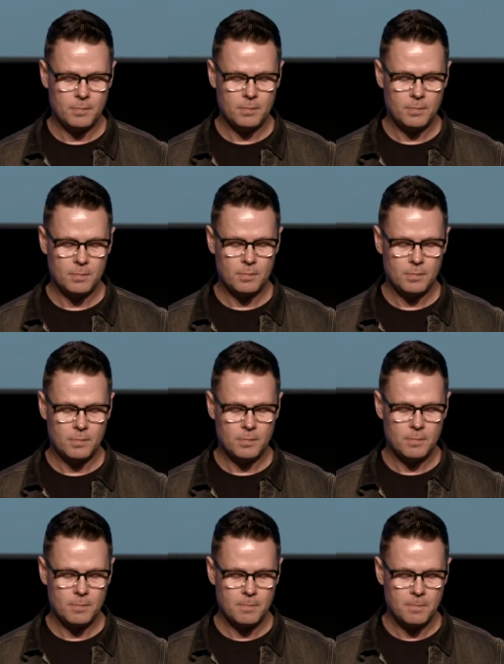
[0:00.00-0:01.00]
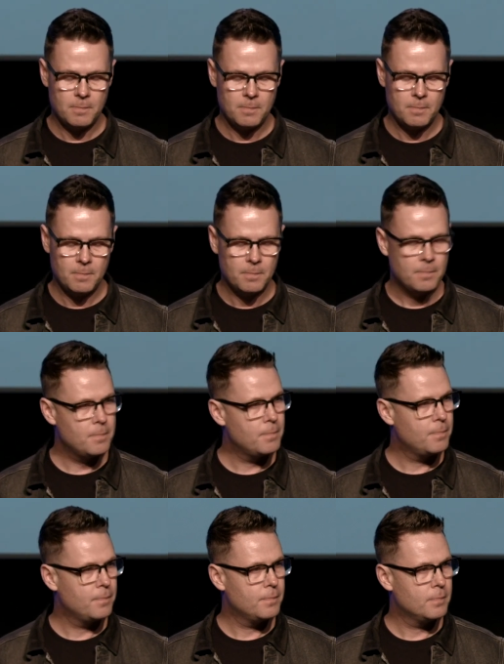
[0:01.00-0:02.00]

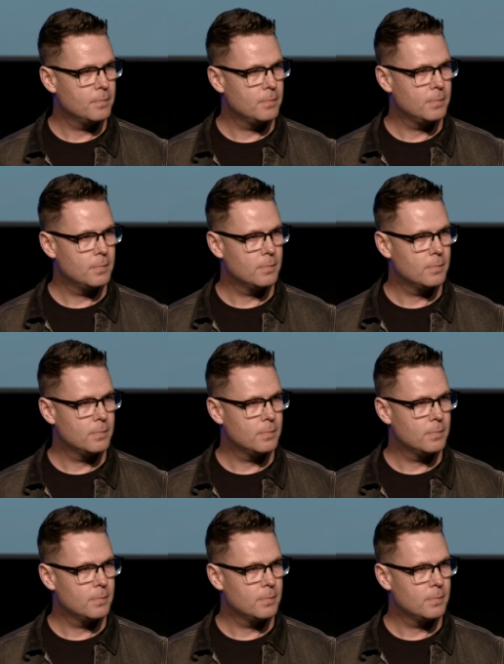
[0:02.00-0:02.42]
[no speech]